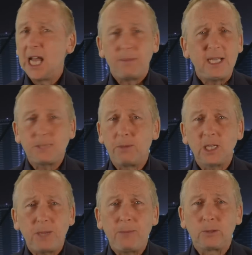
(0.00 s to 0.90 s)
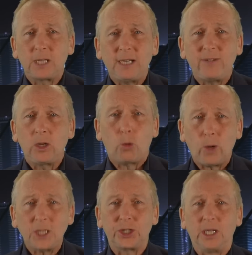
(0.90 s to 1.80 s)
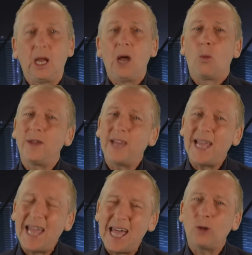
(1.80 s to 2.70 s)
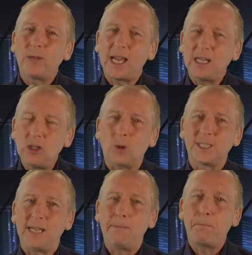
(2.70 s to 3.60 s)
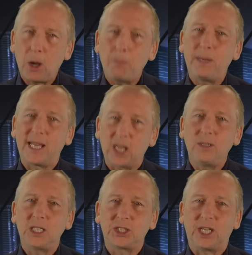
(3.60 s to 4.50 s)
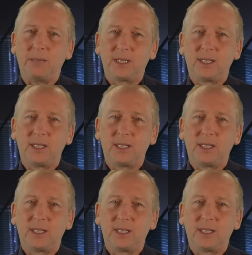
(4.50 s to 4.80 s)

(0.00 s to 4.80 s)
means most people don't even question why the hell they're not in public ownership.